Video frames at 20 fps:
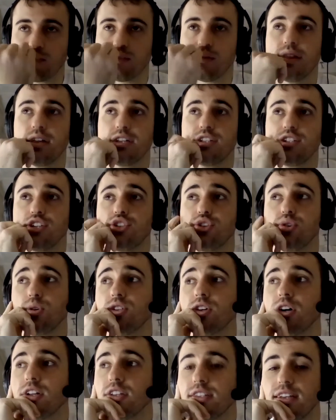Well, there's a
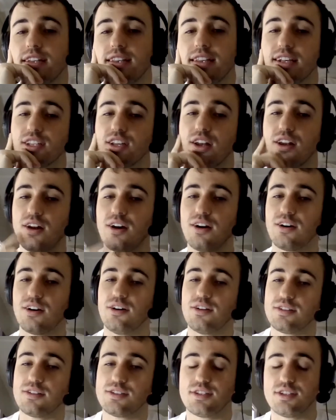short answer and there's a
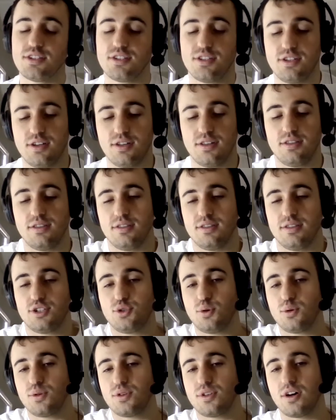long answer. So the
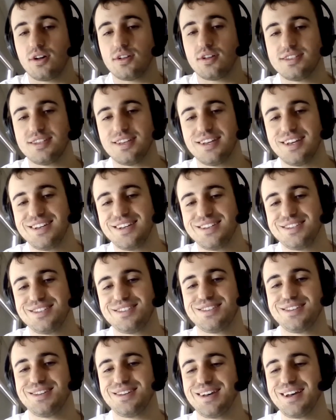short answer
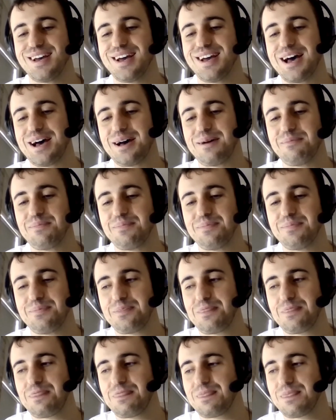is
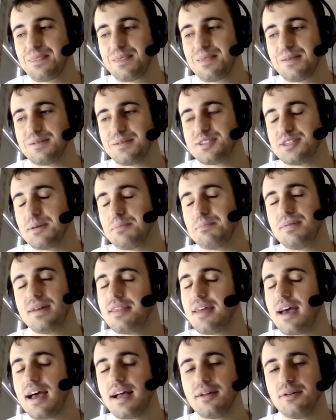
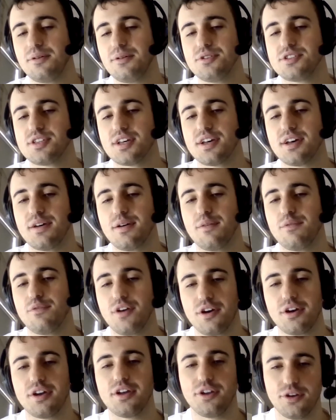simply that it was a
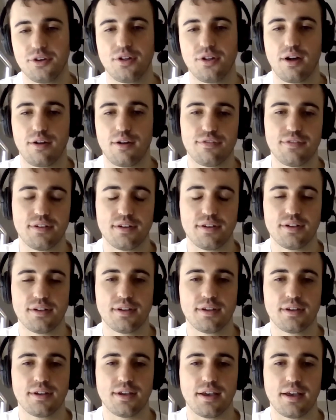very good offer
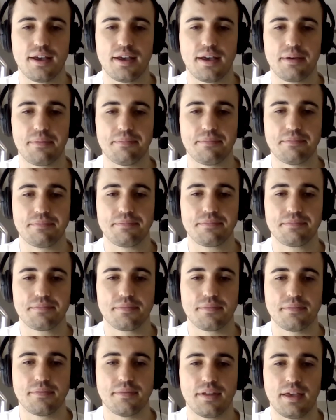
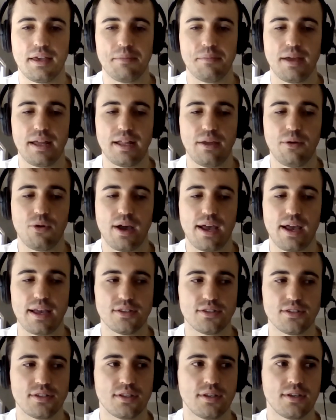in many
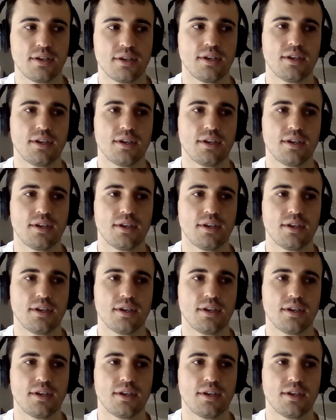ways.